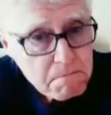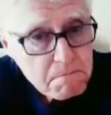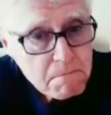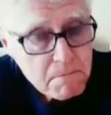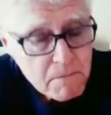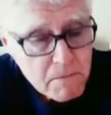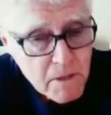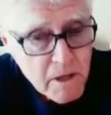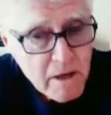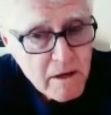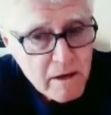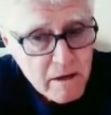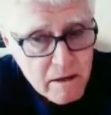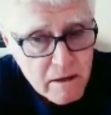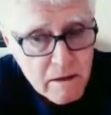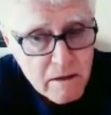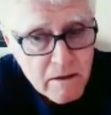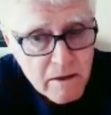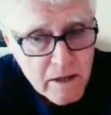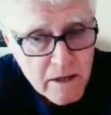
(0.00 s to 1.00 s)
Yeah,
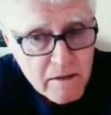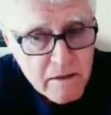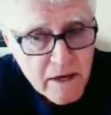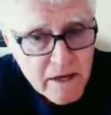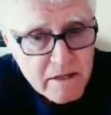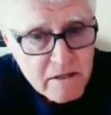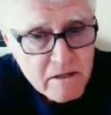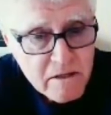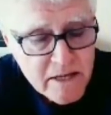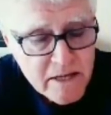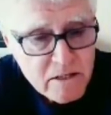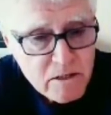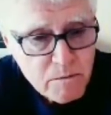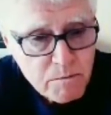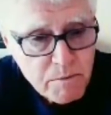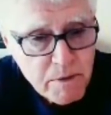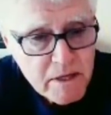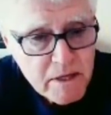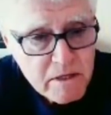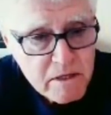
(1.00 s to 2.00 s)
that's a
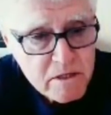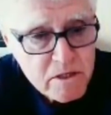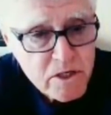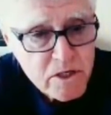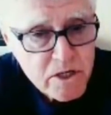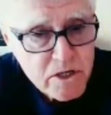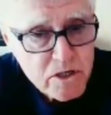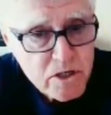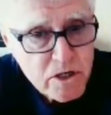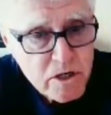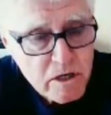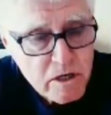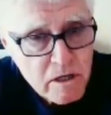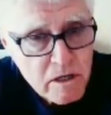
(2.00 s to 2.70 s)
big decision